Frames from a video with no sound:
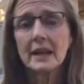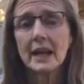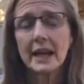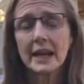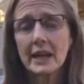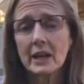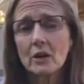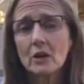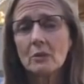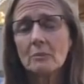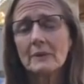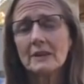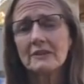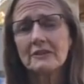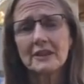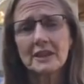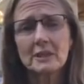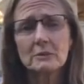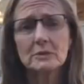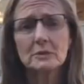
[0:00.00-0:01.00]
And I hope my
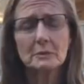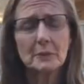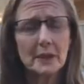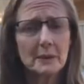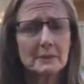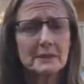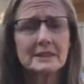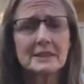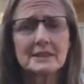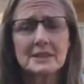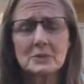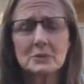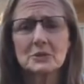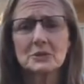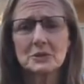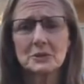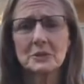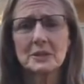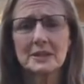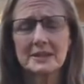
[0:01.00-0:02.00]
fellow Republicans
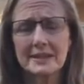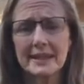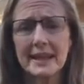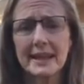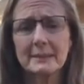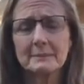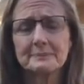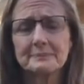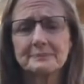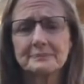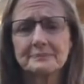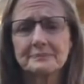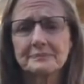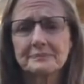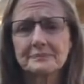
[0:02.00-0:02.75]
will do the same.